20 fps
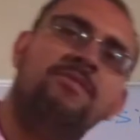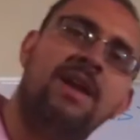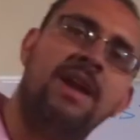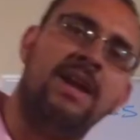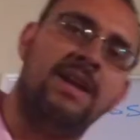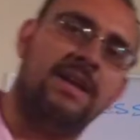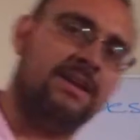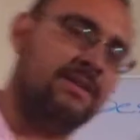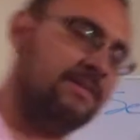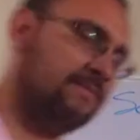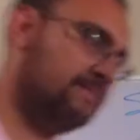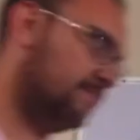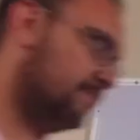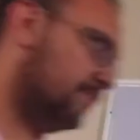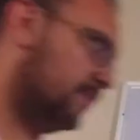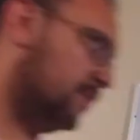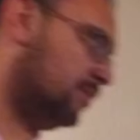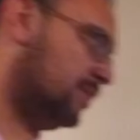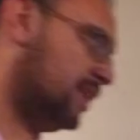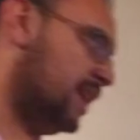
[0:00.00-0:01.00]
rang.
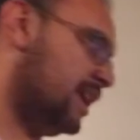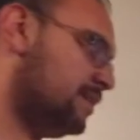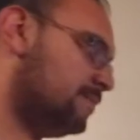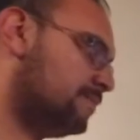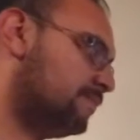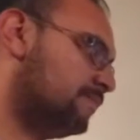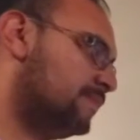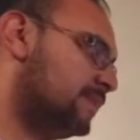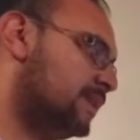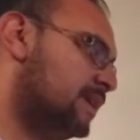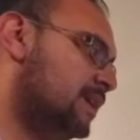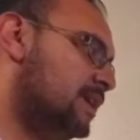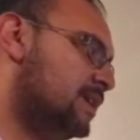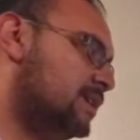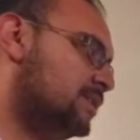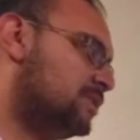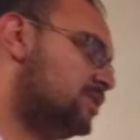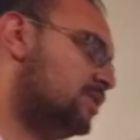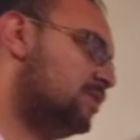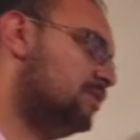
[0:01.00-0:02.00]
Okay?
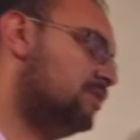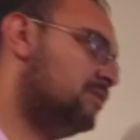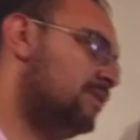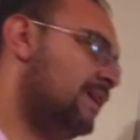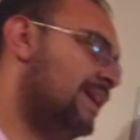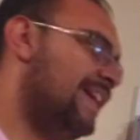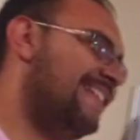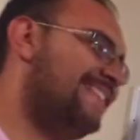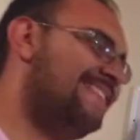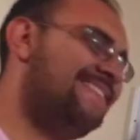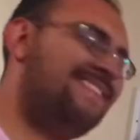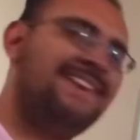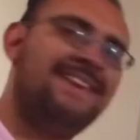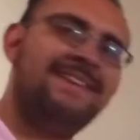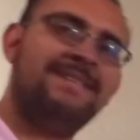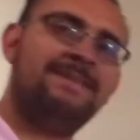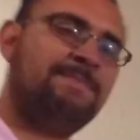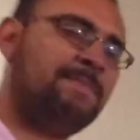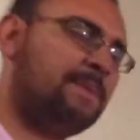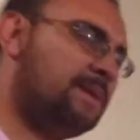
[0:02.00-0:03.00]
So
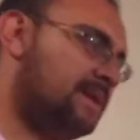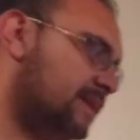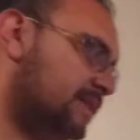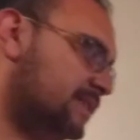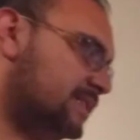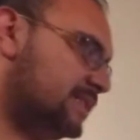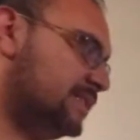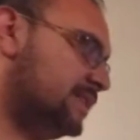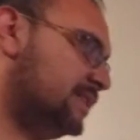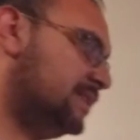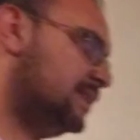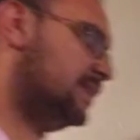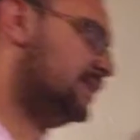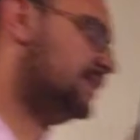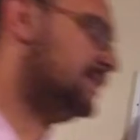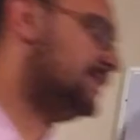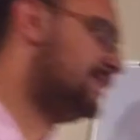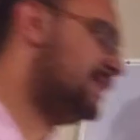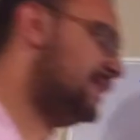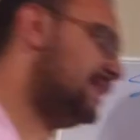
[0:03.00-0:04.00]
this part
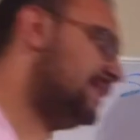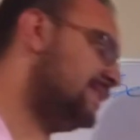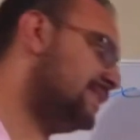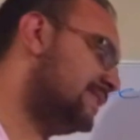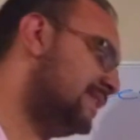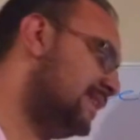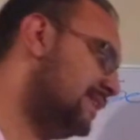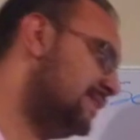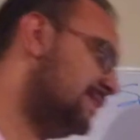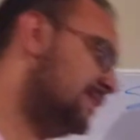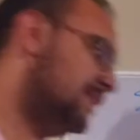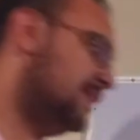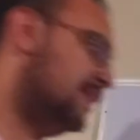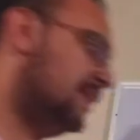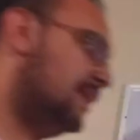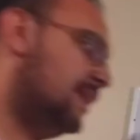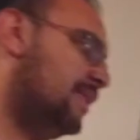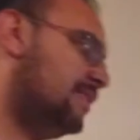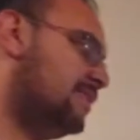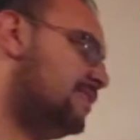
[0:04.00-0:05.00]
tells us
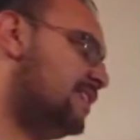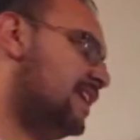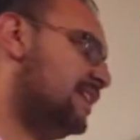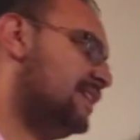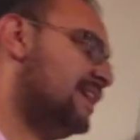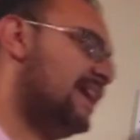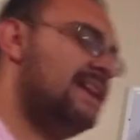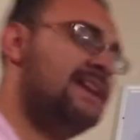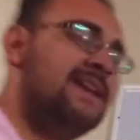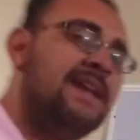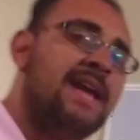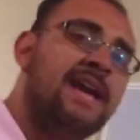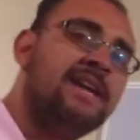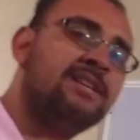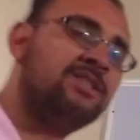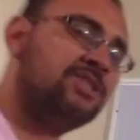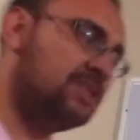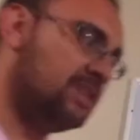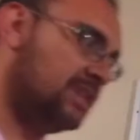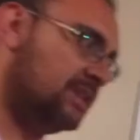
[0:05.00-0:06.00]
that an
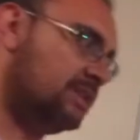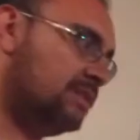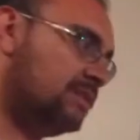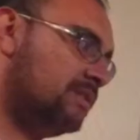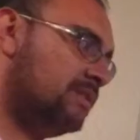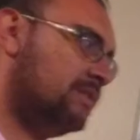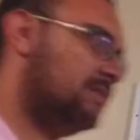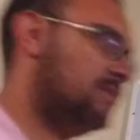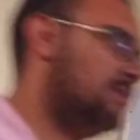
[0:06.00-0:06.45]
action,